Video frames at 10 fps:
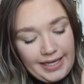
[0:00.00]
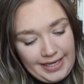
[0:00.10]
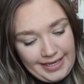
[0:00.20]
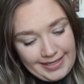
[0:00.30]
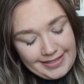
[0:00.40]

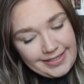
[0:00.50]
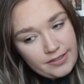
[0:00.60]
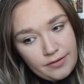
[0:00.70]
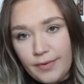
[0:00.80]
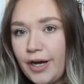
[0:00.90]
It's
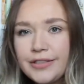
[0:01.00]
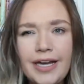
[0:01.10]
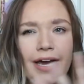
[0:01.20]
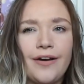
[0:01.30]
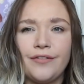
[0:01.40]
small
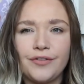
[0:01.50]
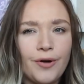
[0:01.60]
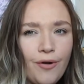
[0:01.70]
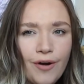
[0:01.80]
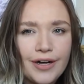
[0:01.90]
town, of
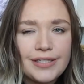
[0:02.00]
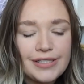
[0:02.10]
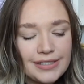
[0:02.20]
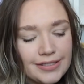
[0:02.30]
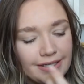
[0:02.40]

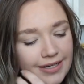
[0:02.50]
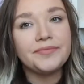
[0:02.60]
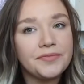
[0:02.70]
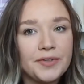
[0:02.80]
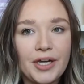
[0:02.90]
course.
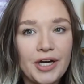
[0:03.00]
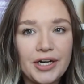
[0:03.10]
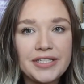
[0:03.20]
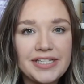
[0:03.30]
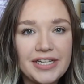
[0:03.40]

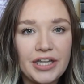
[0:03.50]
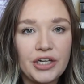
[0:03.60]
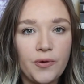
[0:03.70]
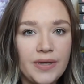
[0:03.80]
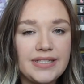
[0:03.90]
They're still
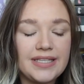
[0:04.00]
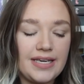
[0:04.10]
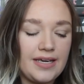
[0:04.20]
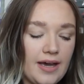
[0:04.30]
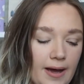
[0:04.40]
in
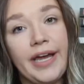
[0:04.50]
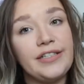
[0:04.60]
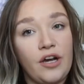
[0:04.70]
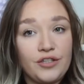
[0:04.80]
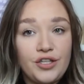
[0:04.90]
Quincy.
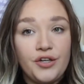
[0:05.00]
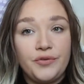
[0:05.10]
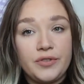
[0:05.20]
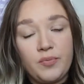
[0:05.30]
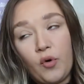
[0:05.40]
It's
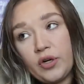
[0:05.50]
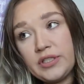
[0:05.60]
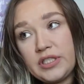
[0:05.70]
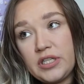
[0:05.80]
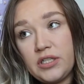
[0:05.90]
also
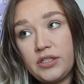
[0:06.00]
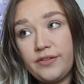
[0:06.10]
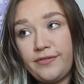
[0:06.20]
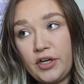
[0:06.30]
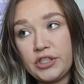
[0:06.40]
sports.
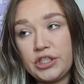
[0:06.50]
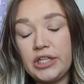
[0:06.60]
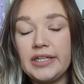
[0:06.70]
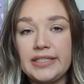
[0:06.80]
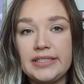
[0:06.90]
Foster
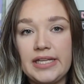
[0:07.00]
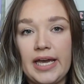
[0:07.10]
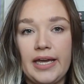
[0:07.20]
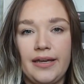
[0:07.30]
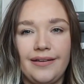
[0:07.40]
is
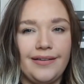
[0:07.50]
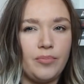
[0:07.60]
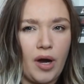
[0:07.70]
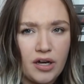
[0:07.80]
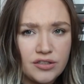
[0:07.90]
a
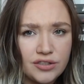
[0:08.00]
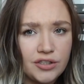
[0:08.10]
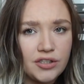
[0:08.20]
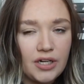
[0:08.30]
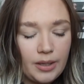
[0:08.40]

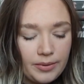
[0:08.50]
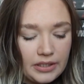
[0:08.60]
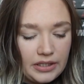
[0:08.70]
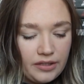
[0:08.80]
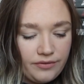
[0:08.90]
boxer, I
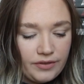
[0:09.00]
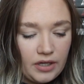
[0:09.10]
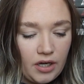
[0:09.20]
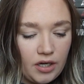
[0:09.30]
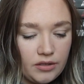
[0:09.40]
believe.
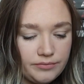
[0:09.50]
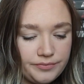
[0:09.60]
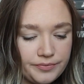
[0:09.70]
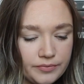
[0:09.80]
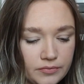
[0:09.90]

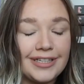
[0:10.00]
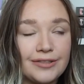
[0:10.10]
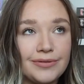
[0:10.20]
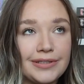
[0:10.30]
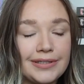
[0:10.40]

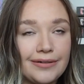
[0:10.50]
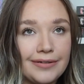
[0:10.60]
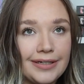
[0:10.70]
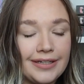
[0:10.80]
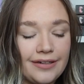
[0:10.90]
This was so
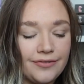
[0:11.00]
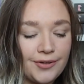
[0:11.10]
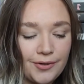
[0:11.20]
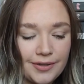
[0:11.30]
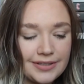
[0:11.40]
good. Of
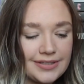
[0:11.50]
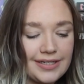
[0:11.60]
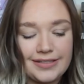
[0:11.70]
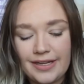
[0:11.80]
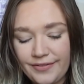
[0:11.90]
course,
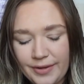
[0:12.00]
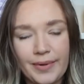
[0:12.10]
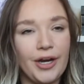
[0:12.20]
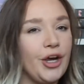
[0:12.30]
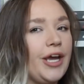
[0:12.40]
it's Daphne
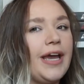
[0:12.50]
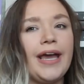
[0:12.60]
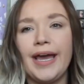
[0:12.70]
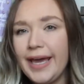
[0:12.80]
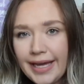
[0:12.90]
Perry.
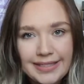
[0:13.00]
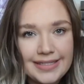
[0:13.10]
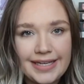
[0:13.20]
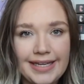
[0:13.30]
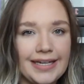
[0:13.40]
It's
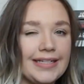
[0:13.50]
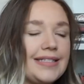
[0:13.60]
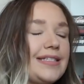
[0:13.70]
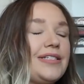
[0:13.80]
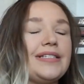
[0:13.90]
the
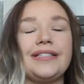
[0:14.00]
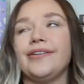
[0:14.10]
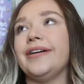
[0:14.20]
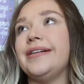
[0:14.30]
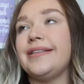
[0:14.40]
Edens
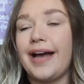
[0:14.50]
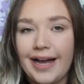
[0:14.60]
series.